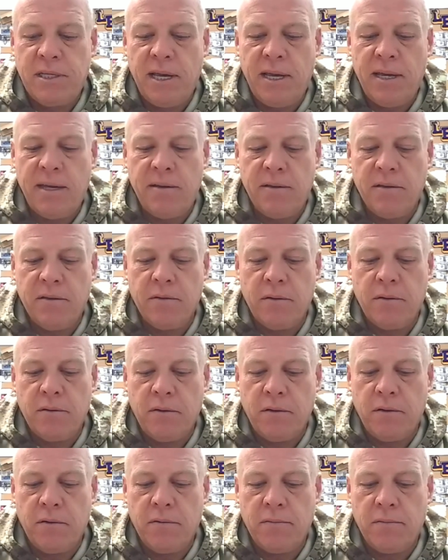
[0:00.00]
say
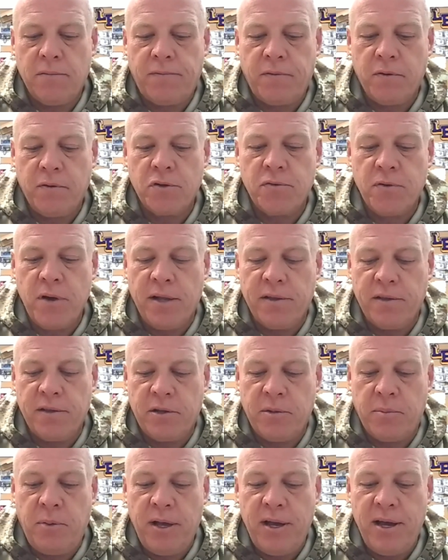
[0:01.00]
the first round
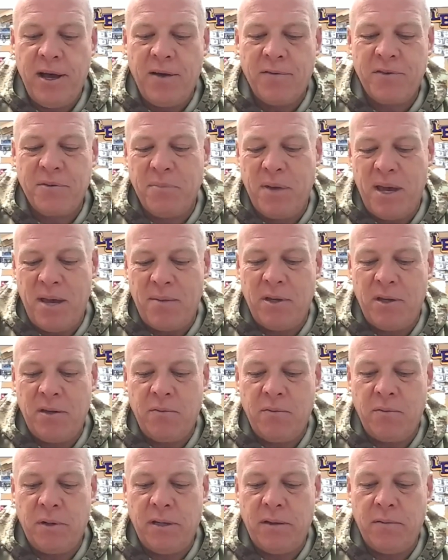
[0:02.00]
of the playoffs, maybe
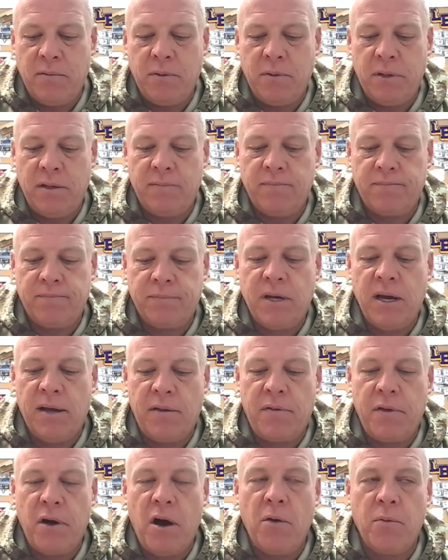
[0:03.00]
we
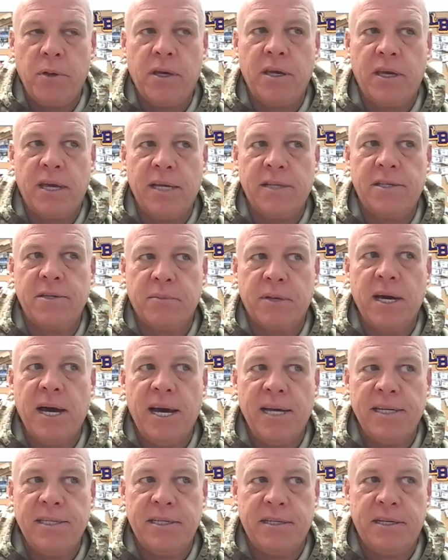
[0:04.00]
kind of thought we could get some
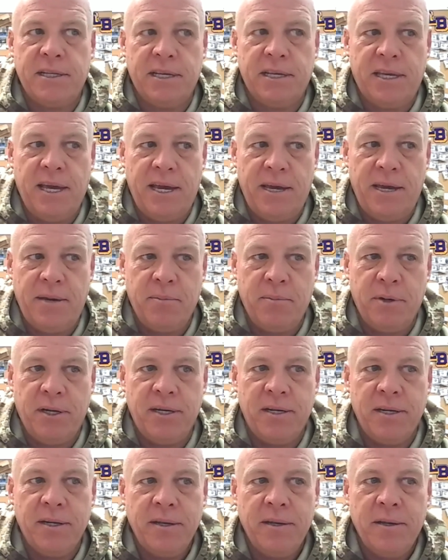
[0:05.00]
guys into the game,
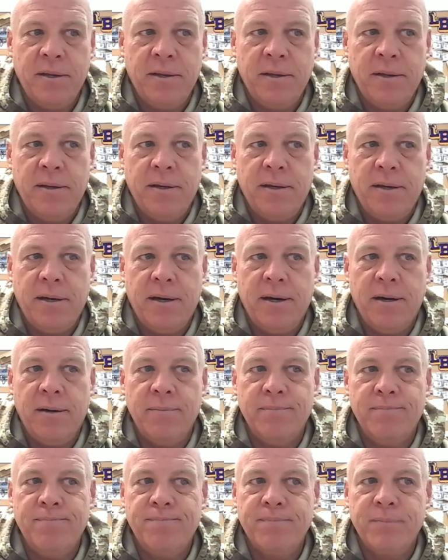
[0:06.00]
but
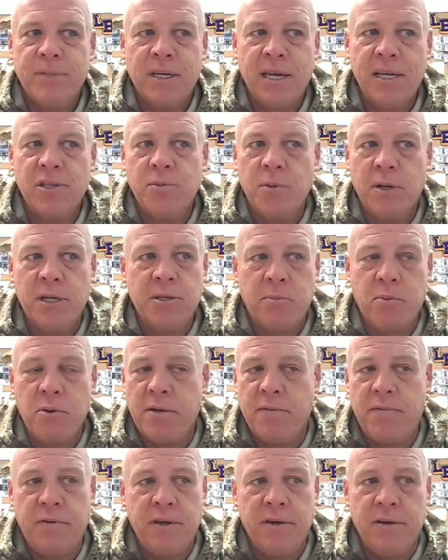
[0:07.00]
against West
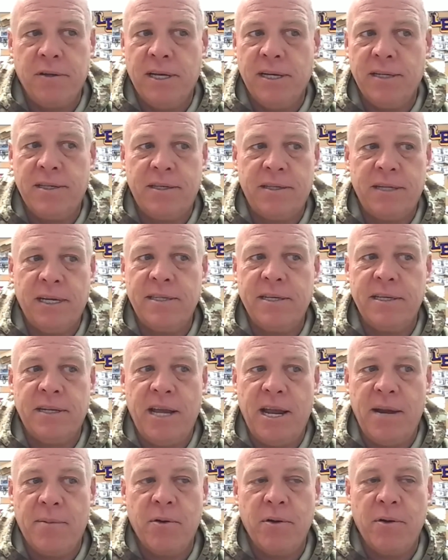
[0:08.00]
Springfield, that's a
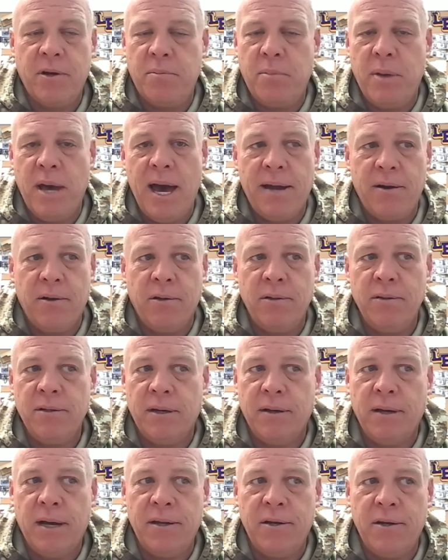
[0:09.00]
neighborhood battle.
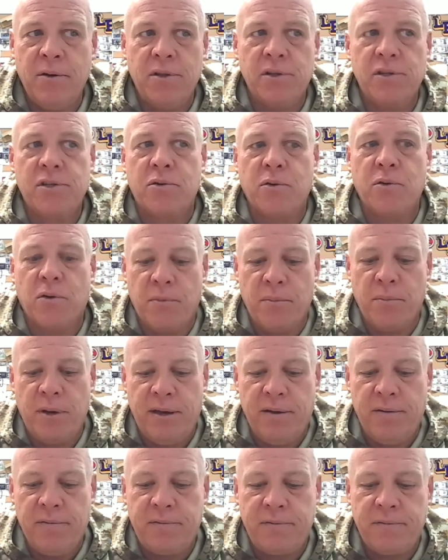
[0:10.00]
I know the score
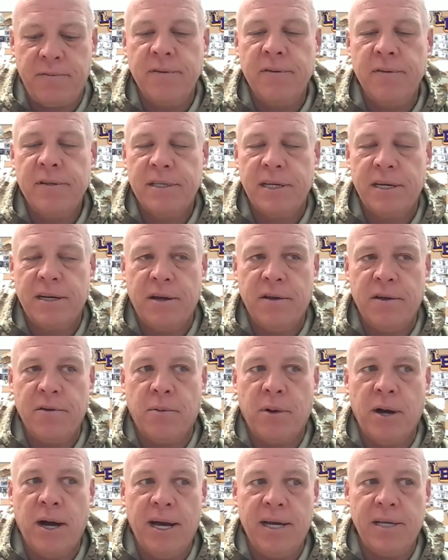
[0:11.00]
may have said
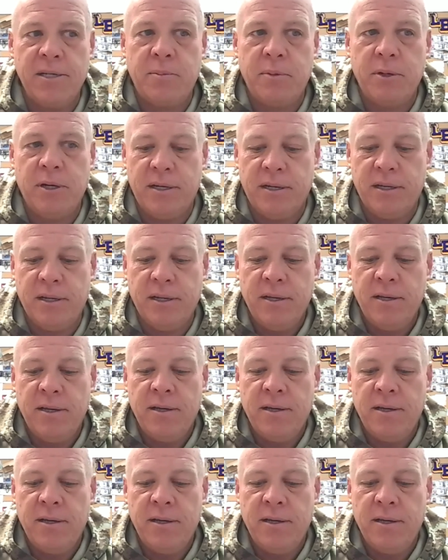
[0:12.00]
otherwise, but